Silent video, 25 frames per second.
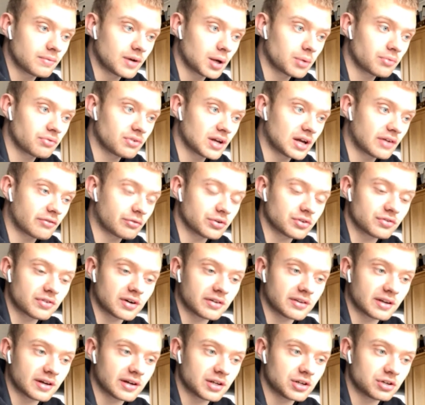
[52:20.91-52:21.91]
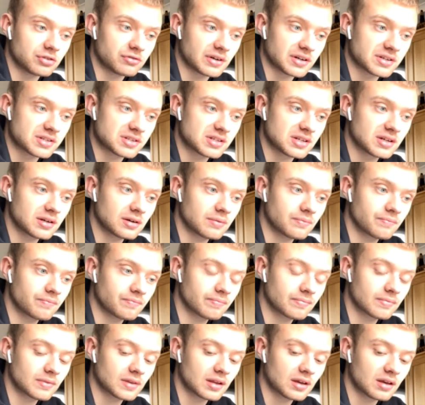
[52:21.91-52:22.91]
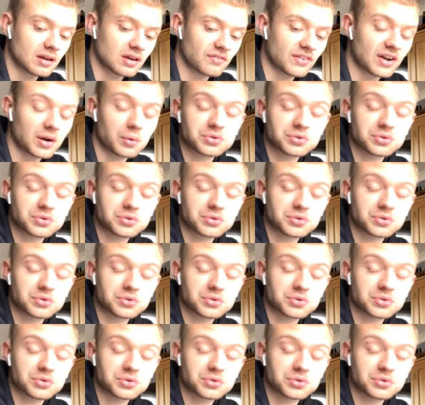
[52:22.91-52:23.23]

Hopefully everyone's found that interesting. If